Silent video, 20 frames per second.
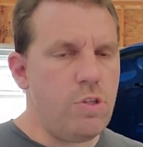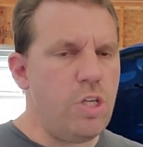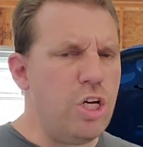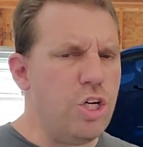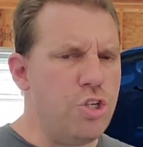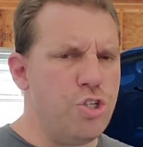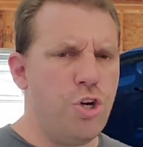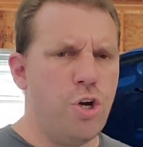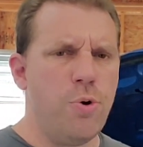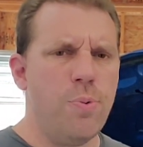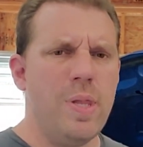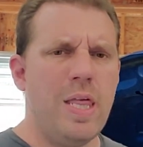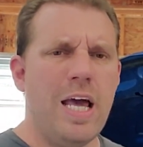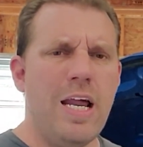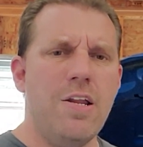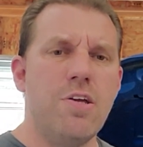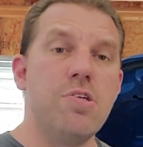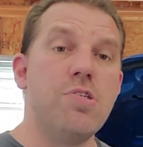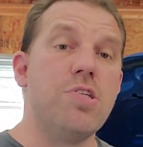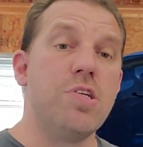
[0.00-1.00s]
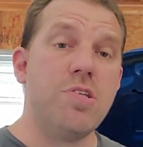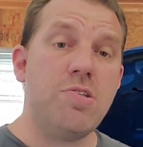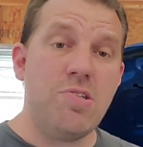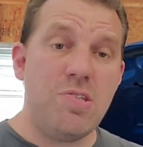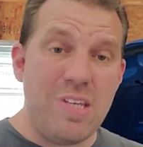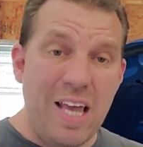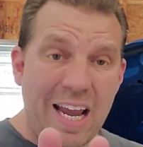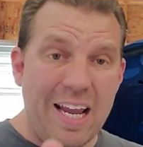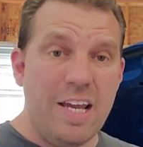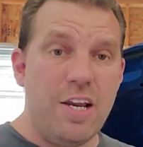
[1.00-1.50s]
I'll show you where that is. The
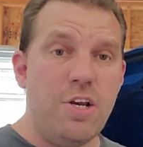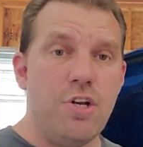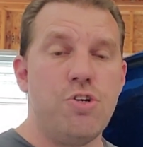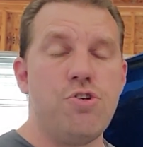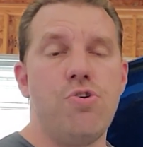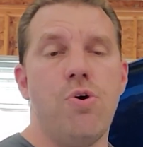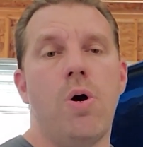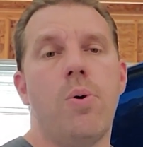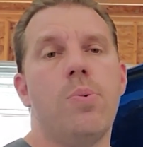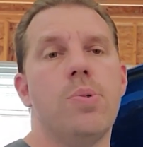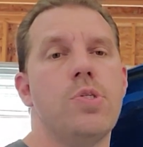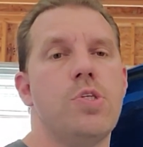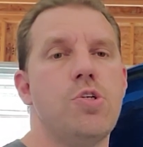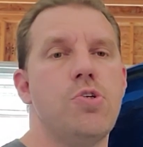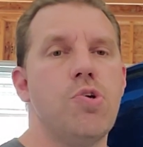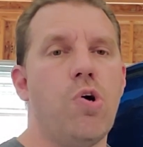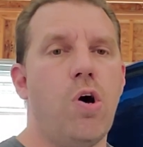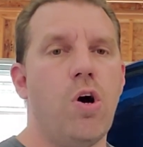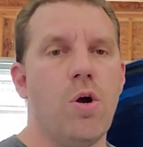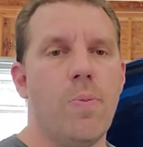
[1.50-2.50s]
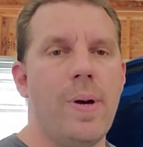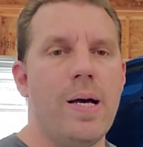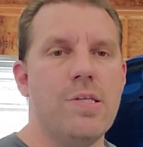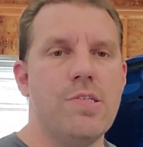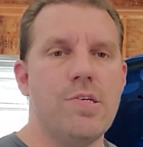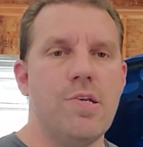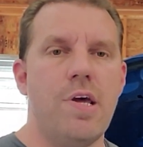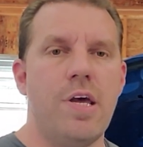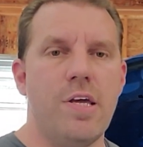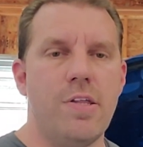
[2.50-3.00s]
second issue I want to talk about
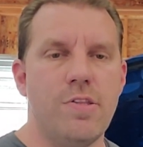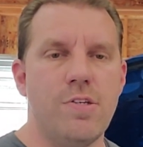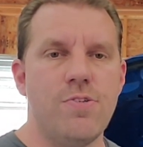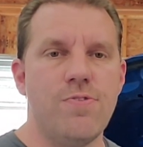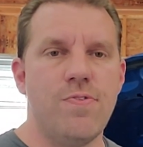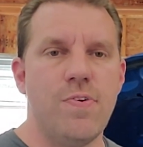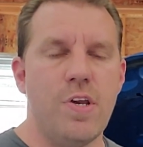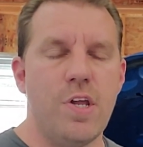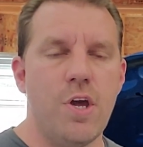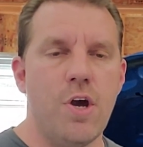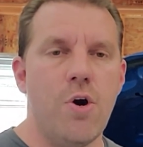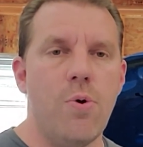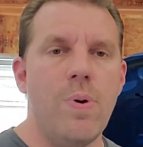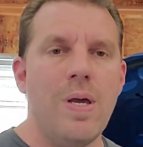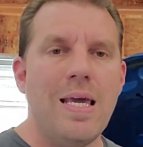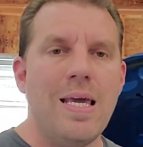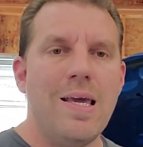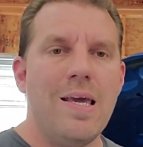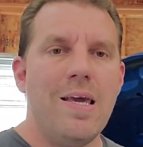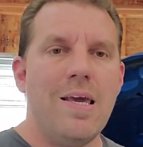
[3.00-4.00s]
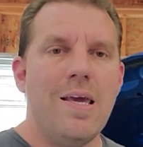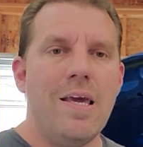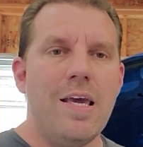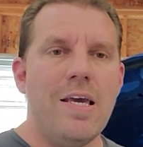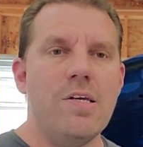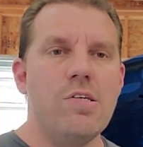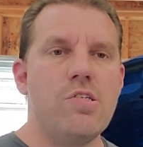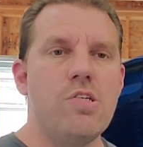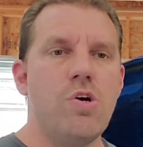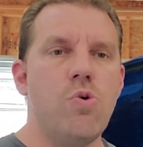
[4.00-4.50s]
today in this video
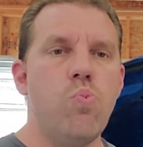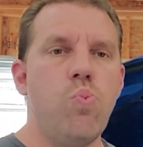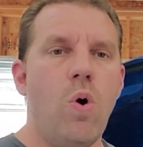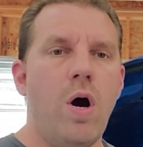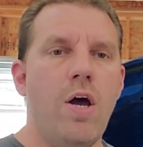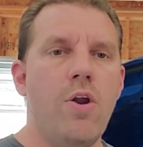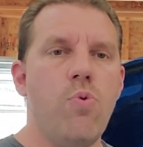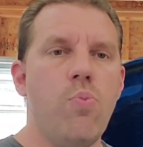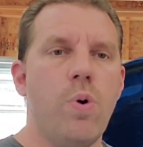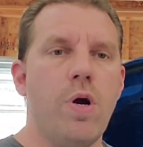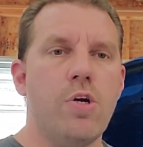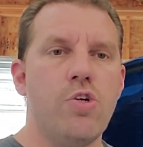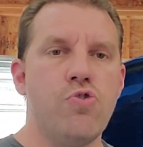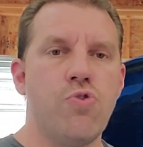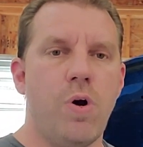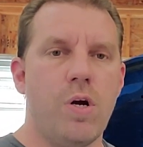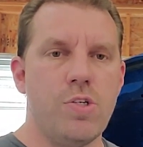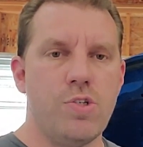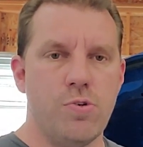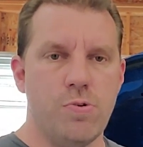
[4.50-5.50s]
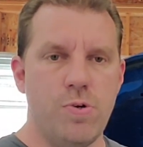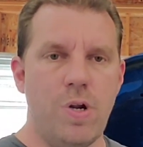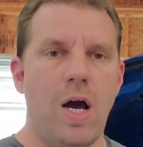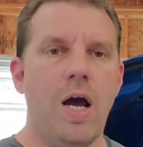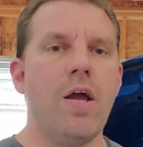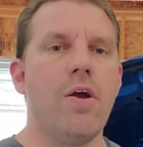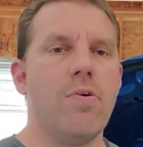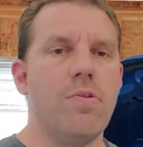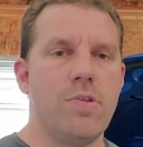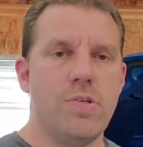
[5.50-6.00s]
is the one where trucks are
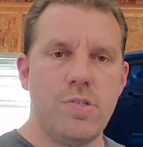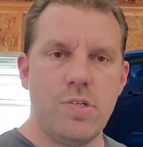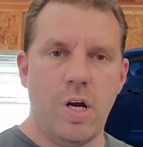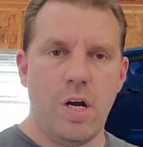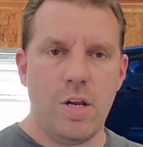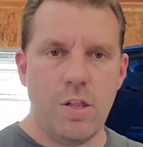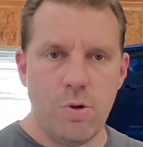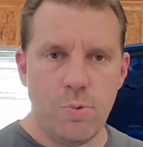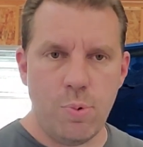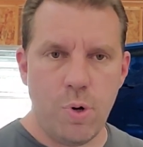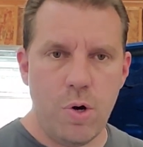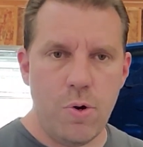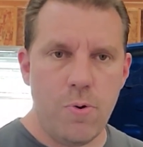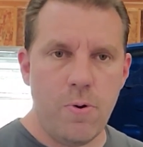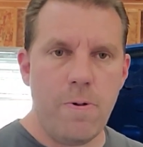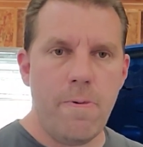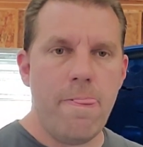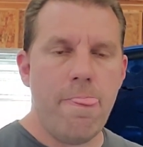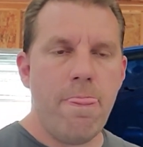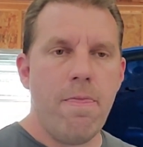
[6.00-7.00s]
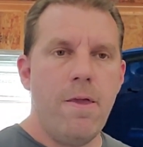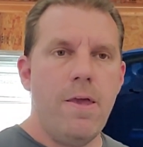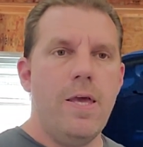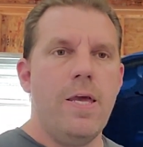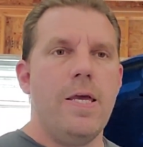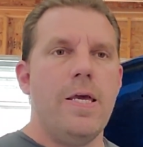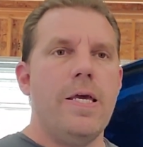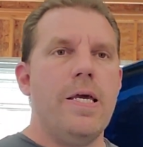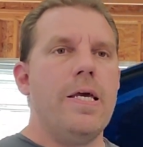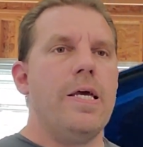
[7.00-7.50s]
dying on the side of the road.
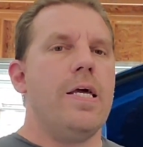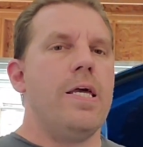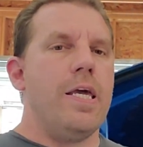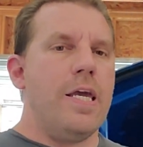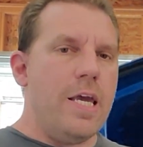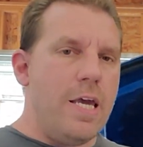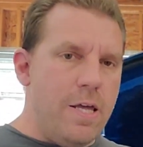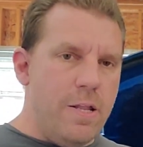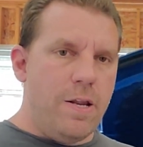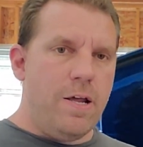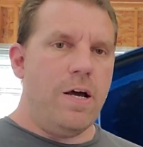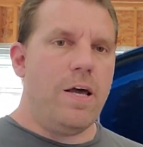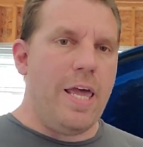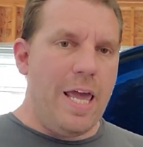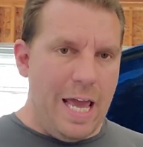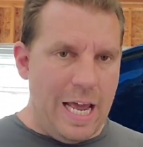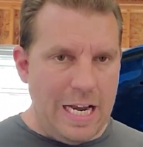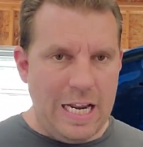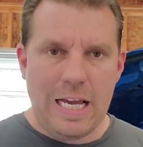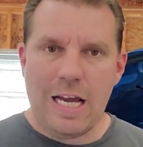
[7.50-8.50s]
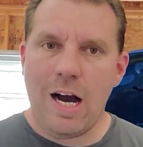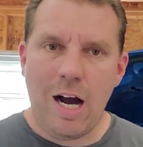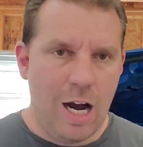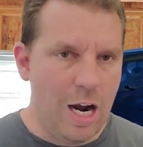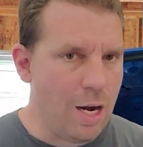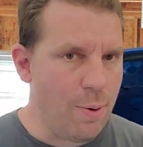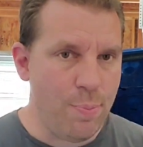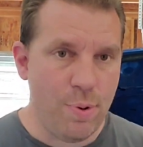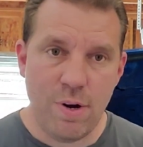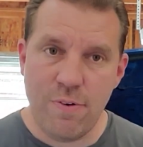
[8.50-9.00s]
In any
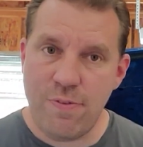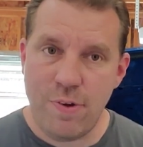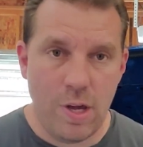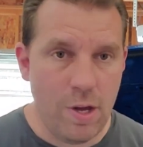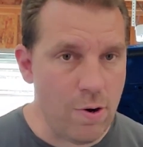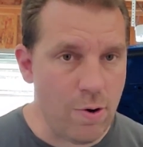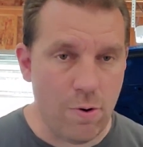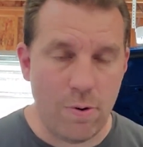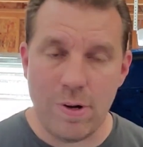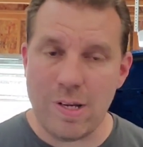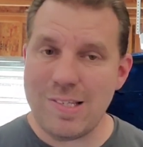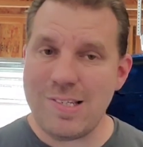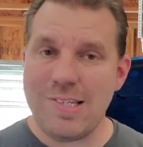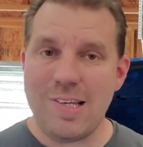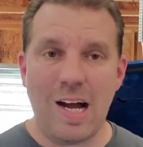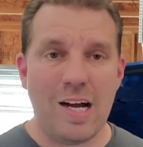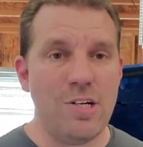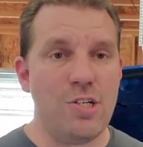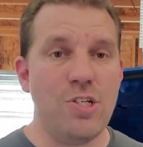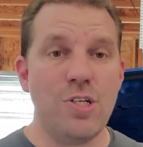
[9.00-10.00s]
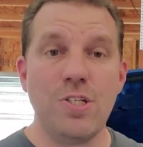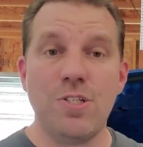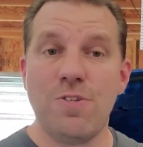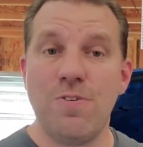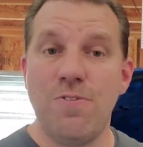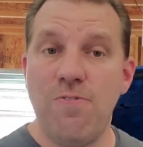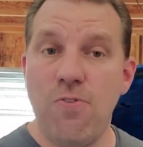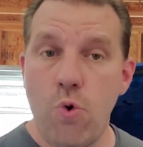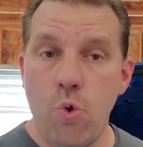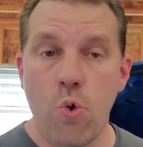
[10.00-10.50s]
hybrid vehicle, it's not
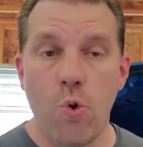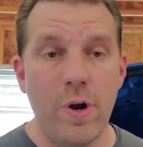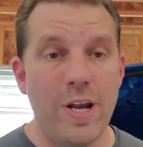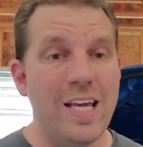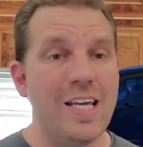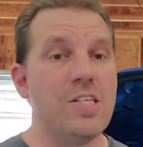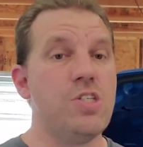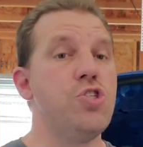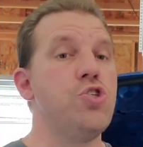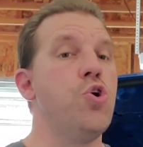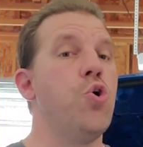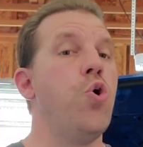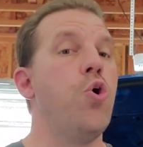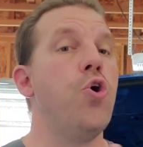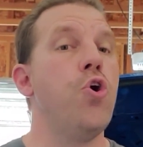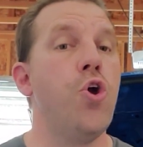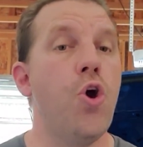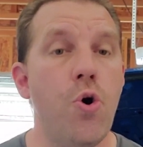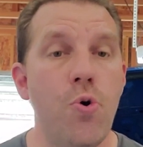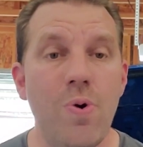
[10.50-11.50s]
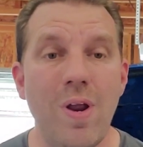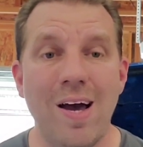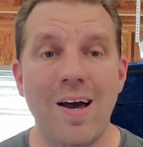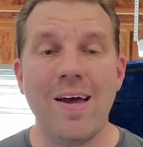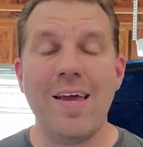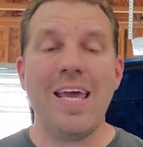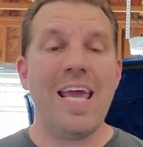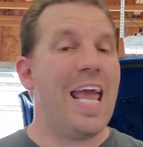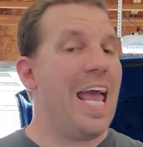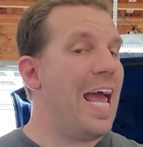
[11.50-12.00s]
just Ford, it's Toyota.
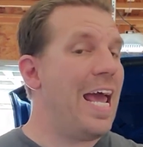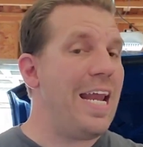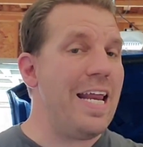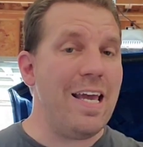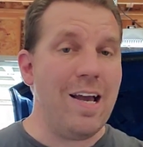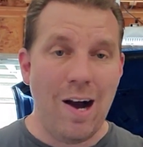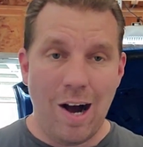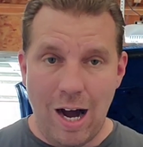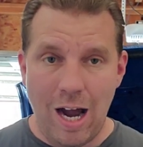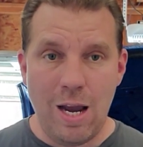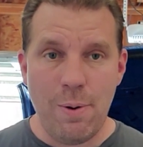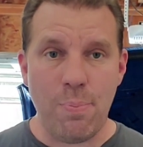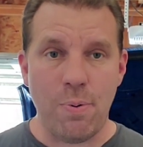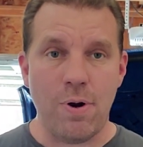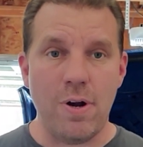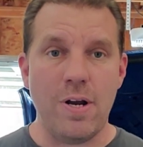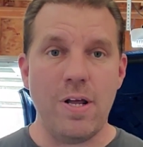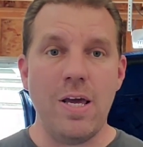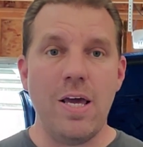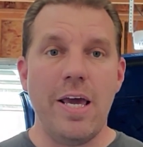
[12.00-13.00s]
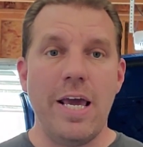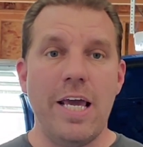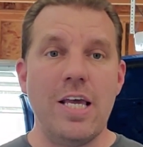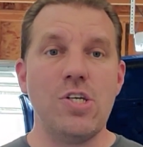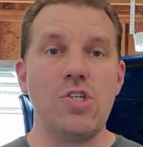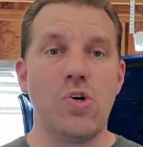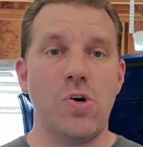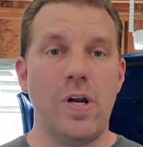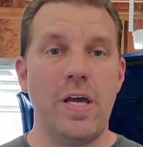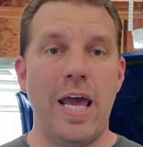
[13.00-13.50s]
Any hybrid
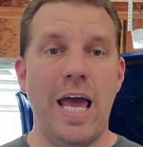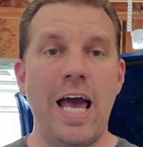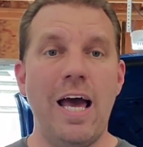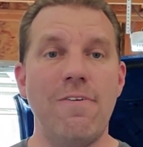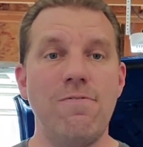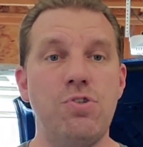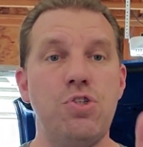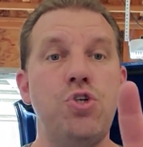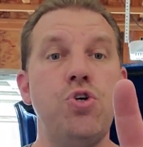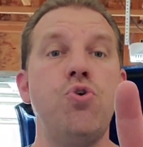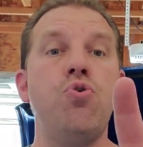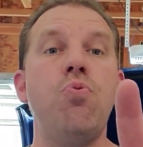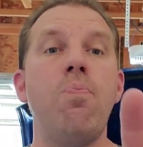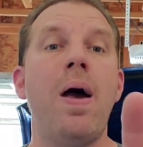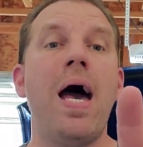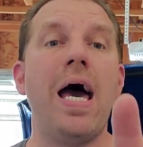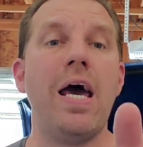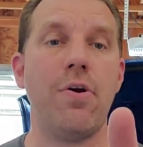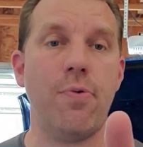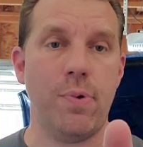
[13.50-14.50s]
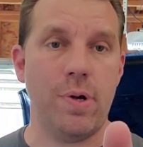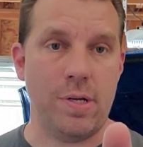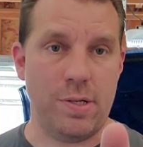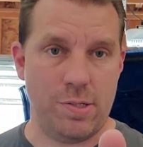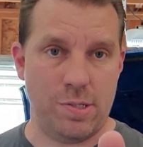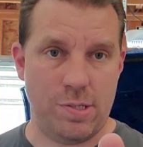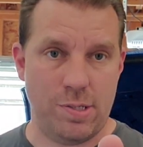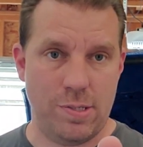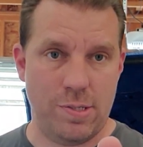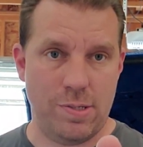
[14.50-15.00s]
is going to have two
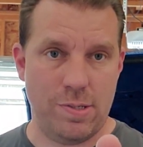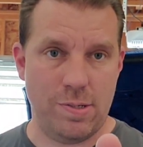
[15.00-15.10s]
batteries,